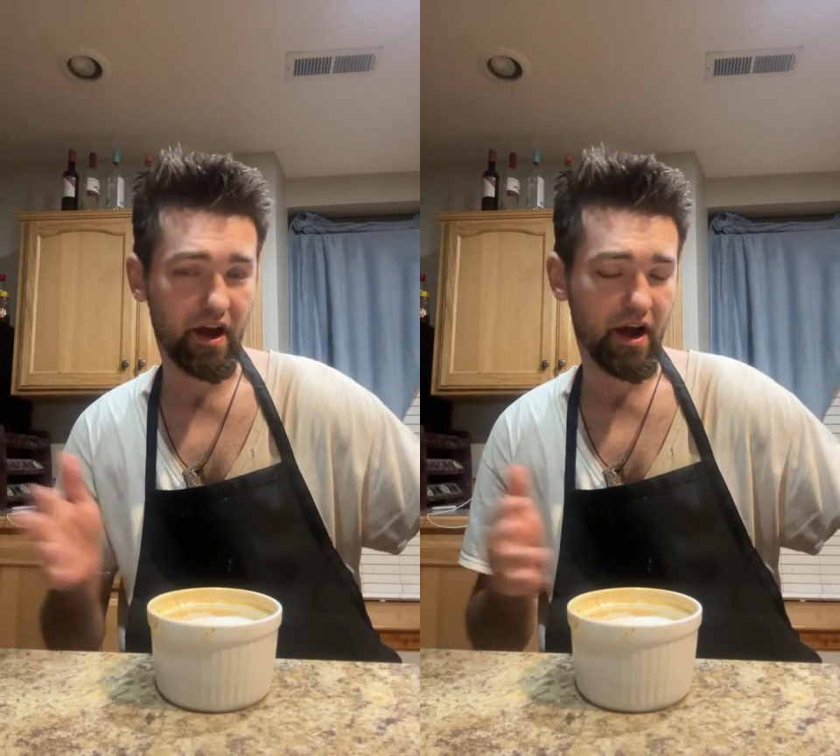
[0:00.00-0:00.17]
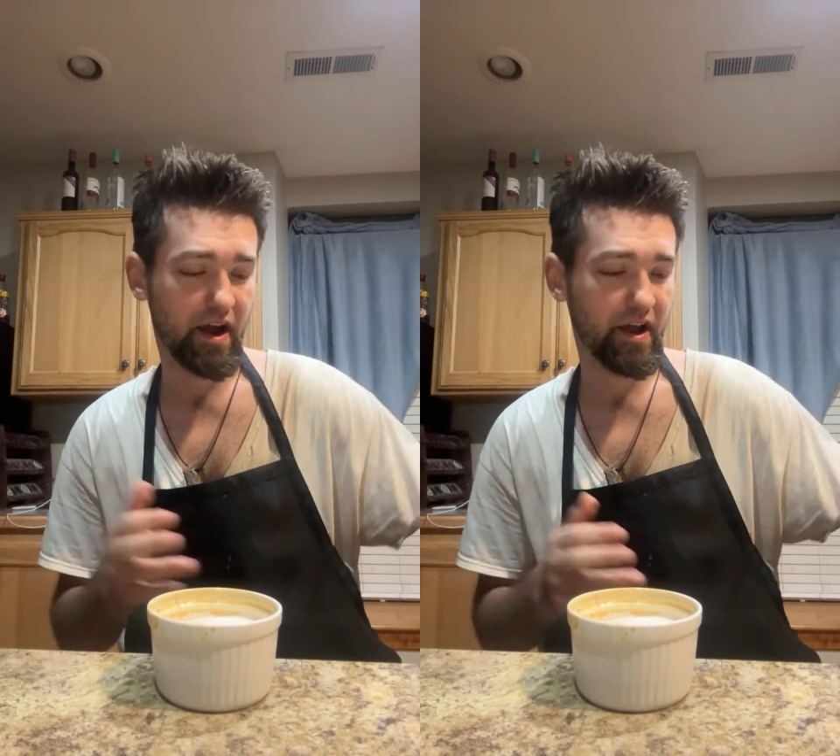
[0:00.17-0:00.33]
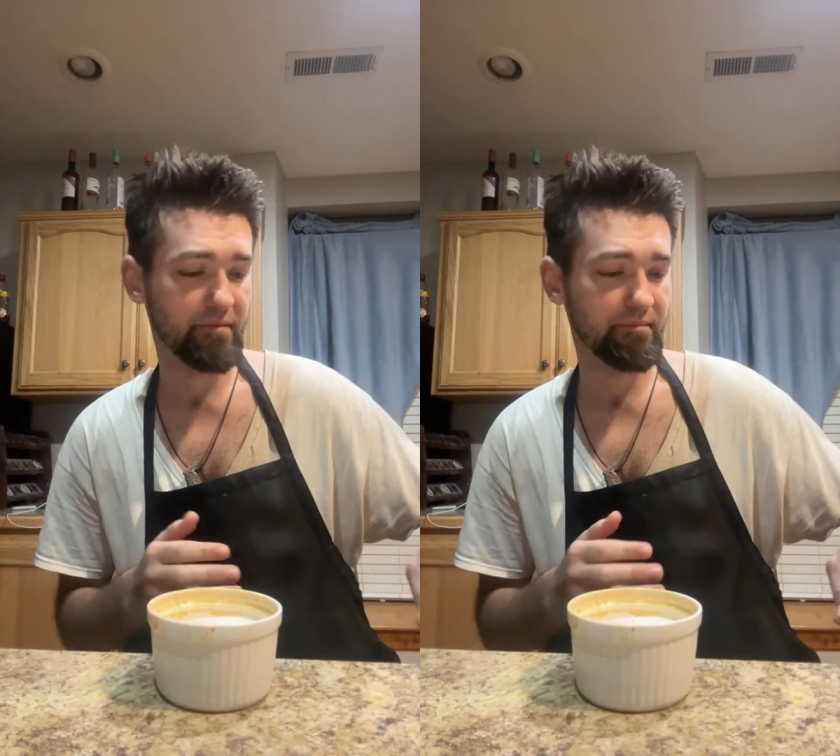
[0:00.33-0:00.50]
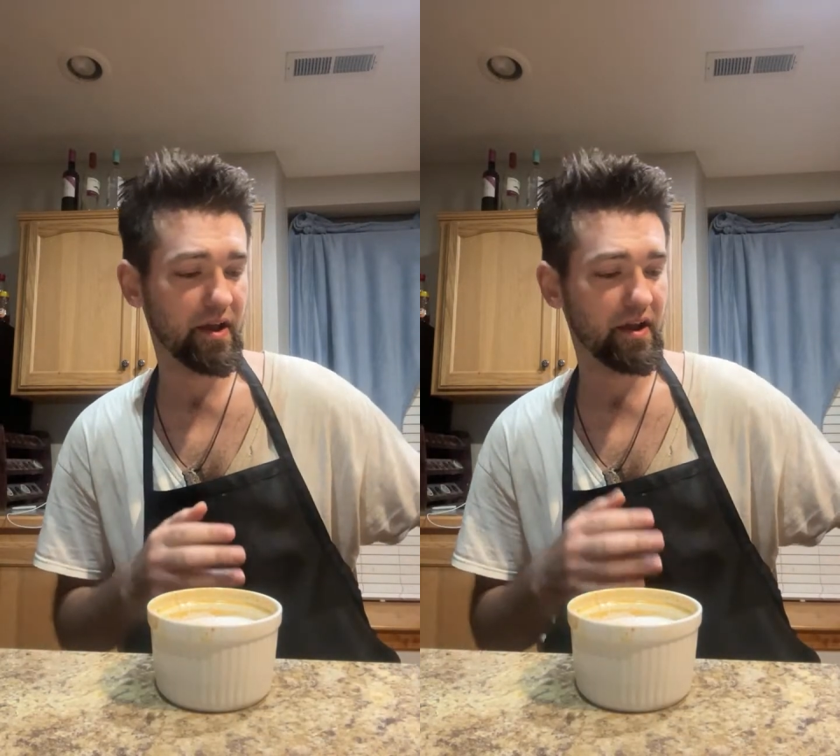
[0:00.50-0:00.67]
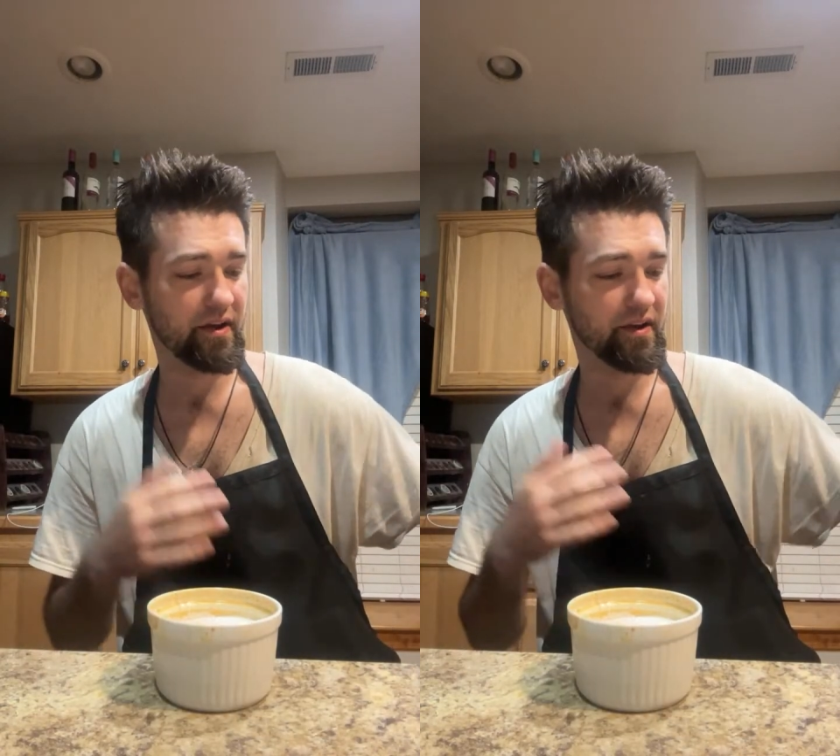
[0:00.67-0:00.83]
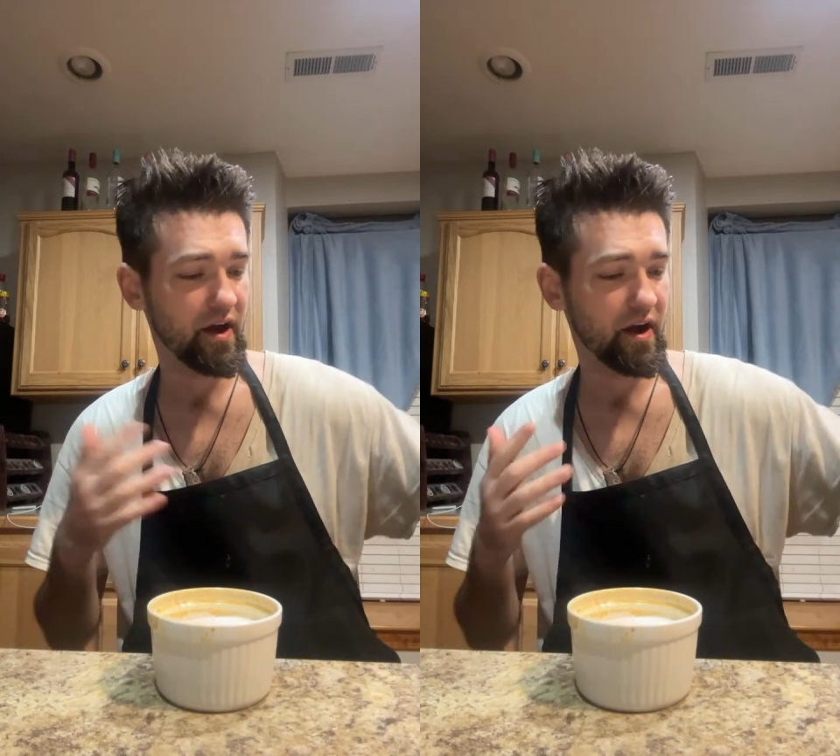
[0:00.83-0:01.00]
I
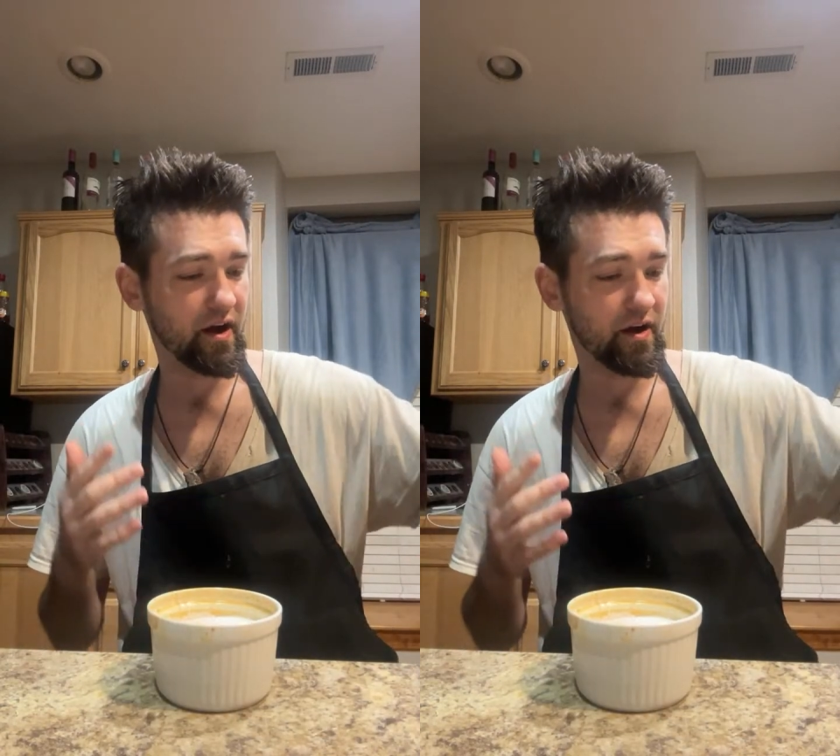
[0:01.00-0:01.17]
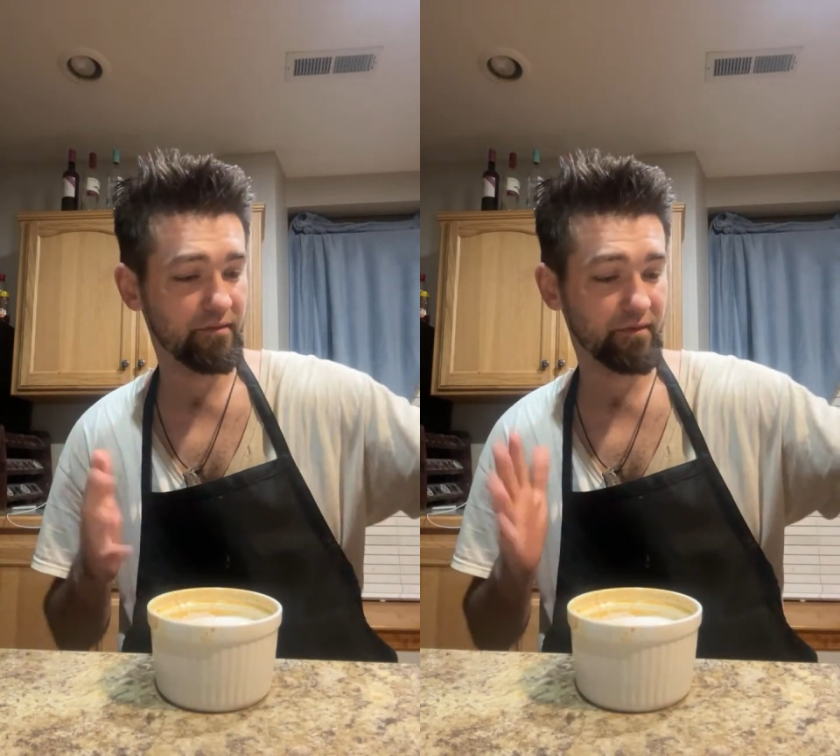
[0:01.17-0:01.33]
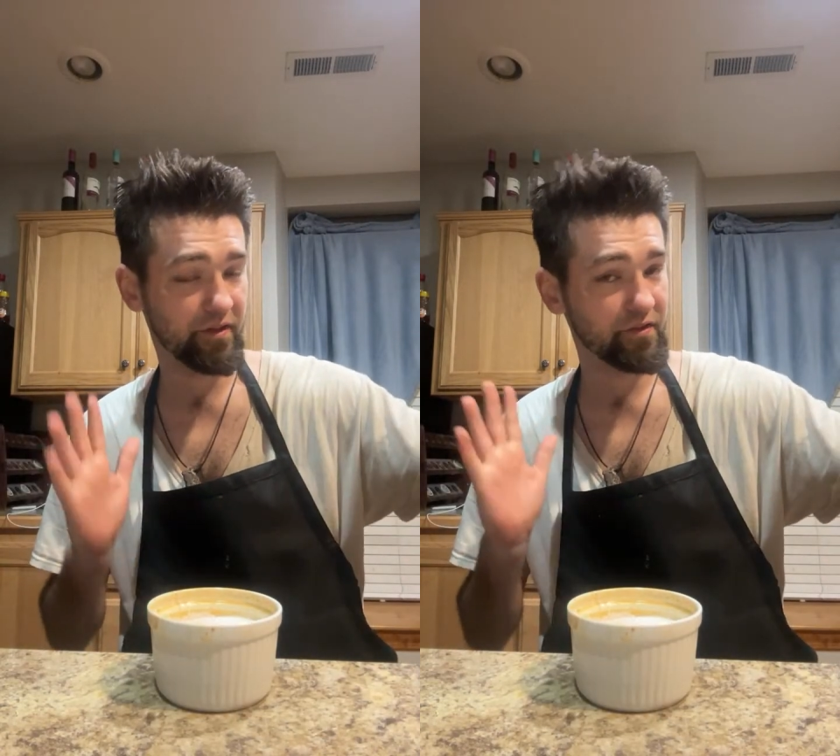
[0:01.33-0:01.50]
made a